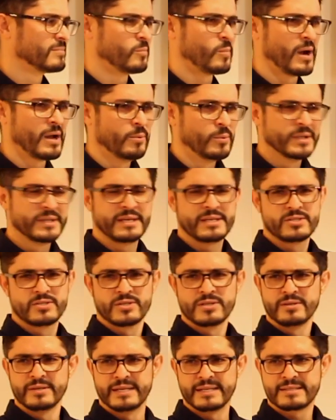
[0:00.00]
Why would he
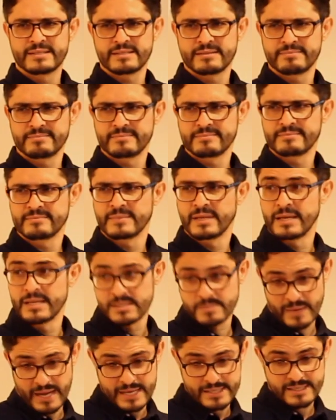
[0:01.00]
do it?
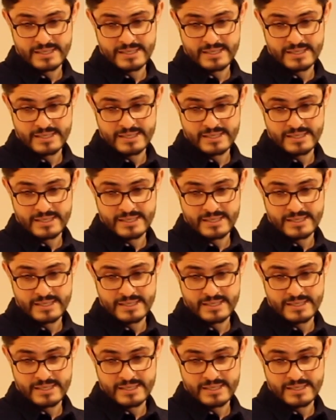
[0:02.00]
Here's my